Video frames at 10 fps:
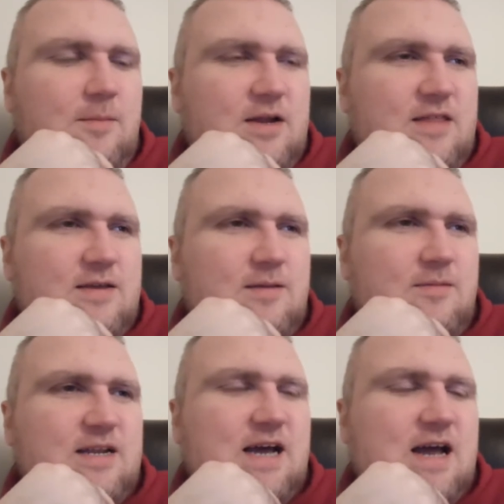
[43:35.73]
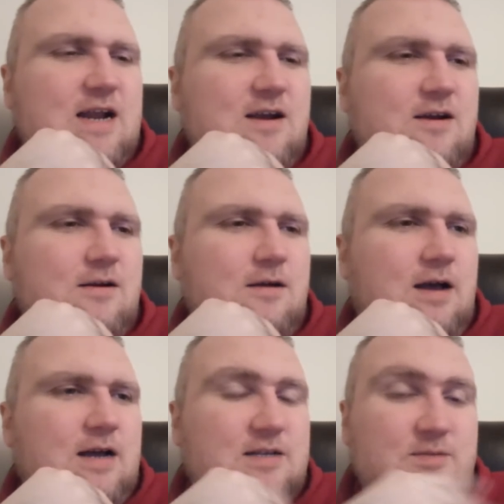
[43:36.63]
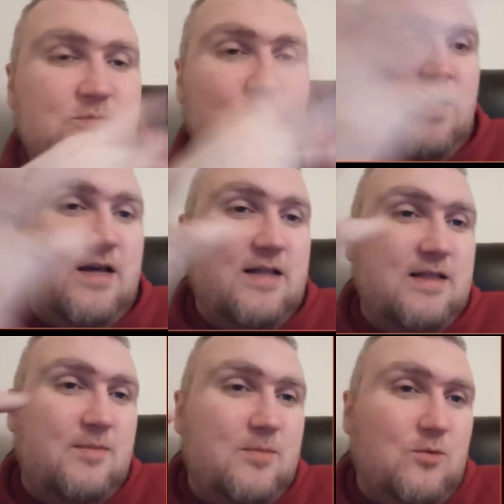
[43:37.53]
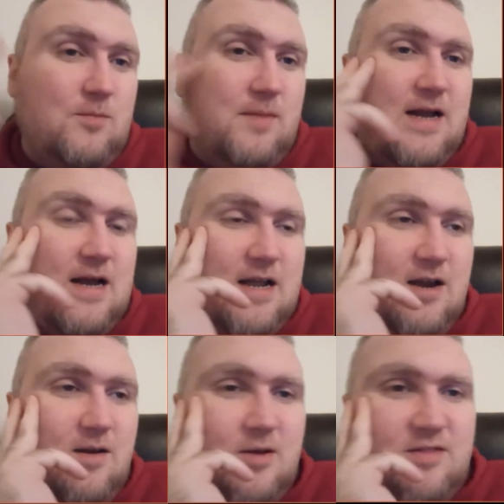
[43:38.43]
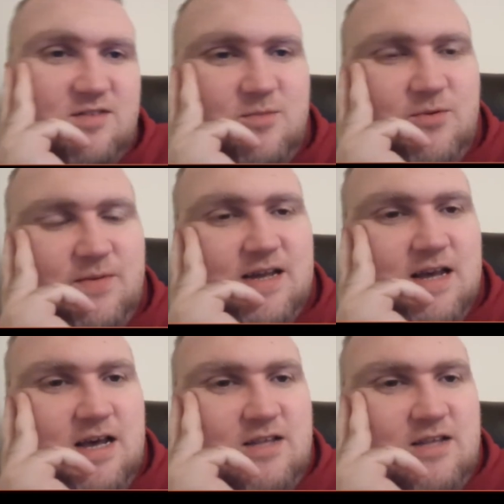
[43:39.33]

but I think I'm gonna get out of here because uh, more likely people may not care about this movie.